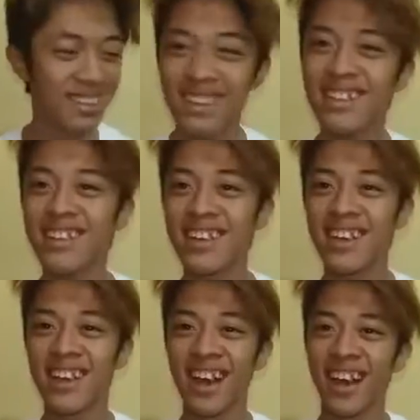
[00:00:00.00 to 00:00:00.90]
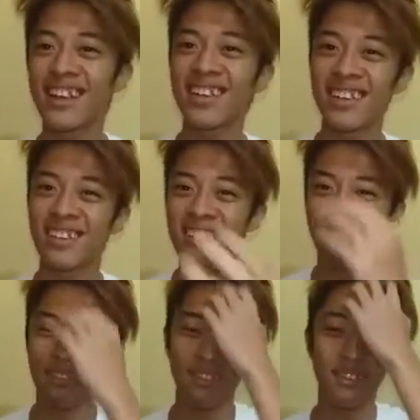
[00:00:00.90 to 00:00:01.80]
Seriously, I need
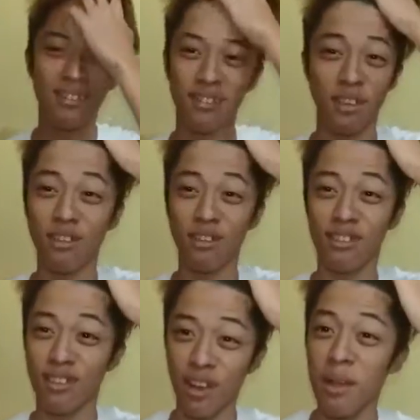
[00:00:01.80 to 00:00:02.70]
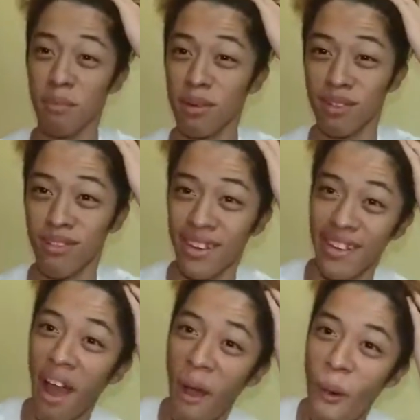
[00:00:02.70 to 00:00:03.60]
subscribers
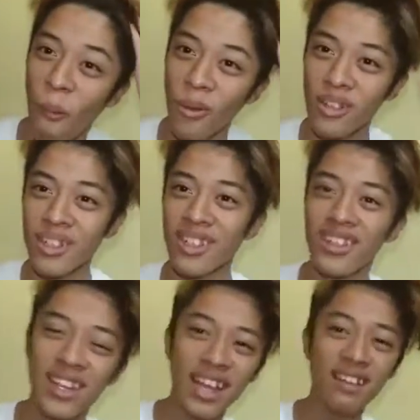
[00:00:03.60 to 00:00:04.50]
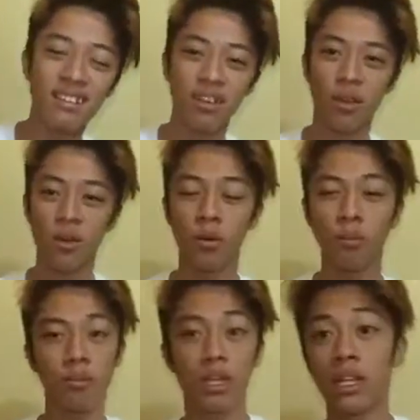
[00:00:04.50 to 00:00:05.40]
right now, okay?
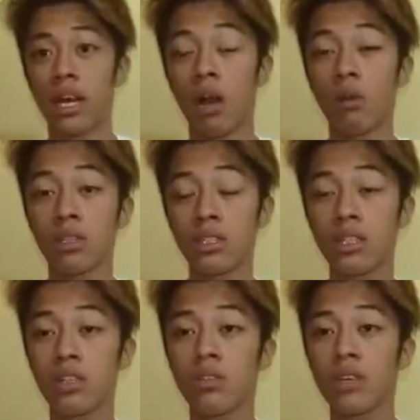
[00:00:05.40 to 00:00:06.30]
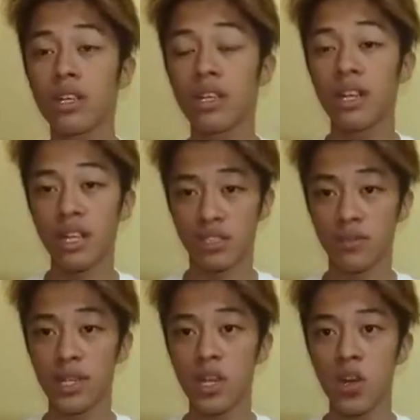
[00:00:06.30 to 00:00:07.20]
So I will see you in the next
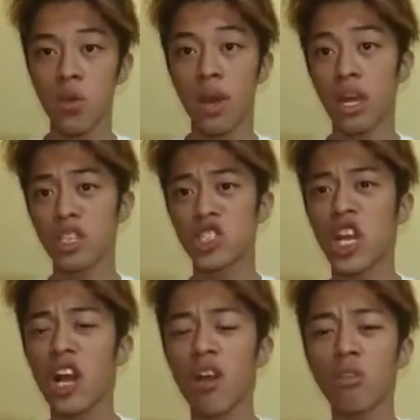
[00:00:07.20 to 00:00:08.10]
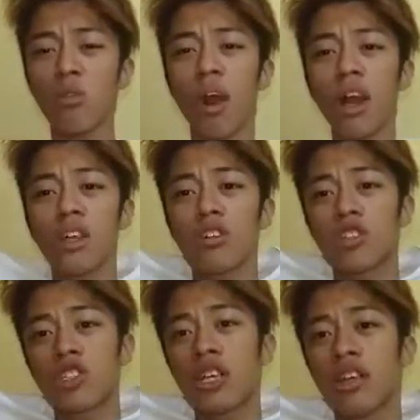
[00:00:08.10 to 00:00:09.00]
video, and shout out to
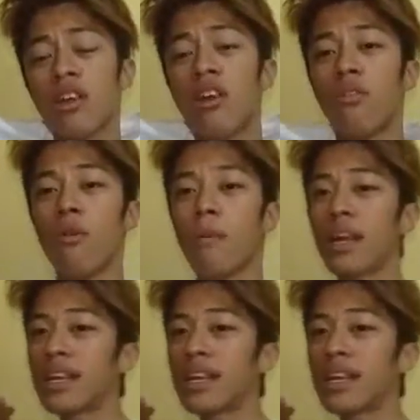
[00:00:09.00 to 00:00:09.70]
Idol Shirt for